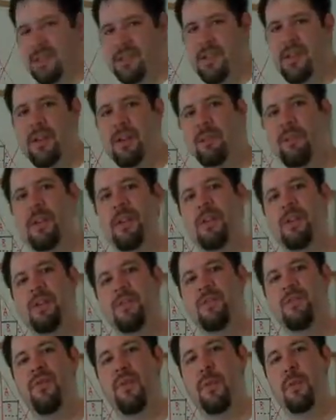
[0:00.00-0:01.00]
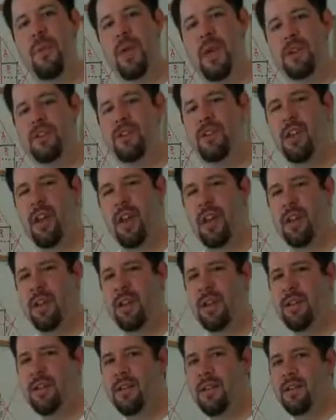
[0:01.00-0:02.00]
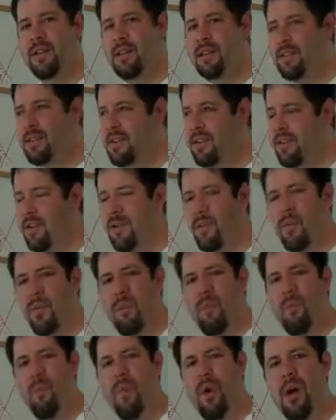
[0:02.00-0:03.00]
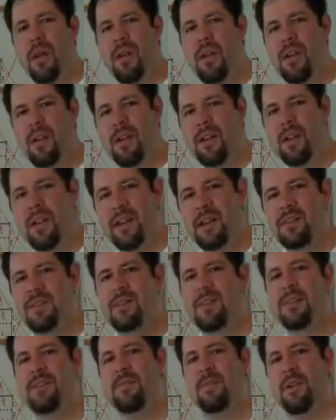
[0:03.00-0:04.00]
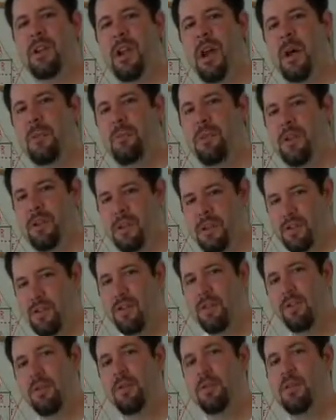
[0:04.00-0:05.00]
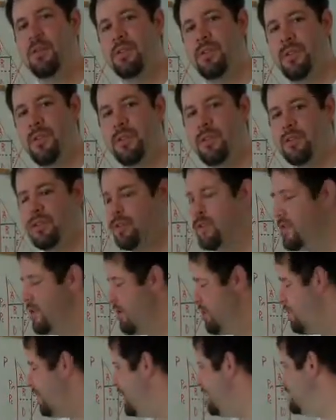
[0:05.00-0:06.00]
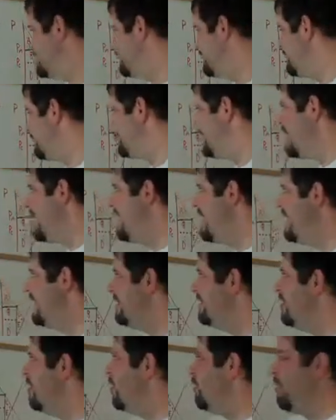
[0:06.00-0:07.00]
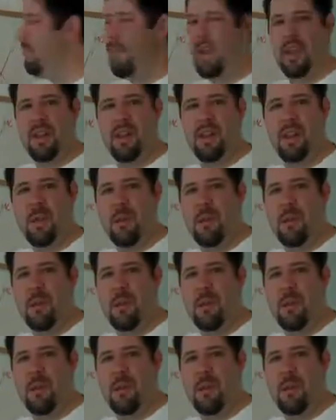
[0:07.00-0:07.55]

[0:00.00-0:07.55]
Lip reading: that's going to be a useful benchline to consider, well, what does this monopolist do to social surplus? So in the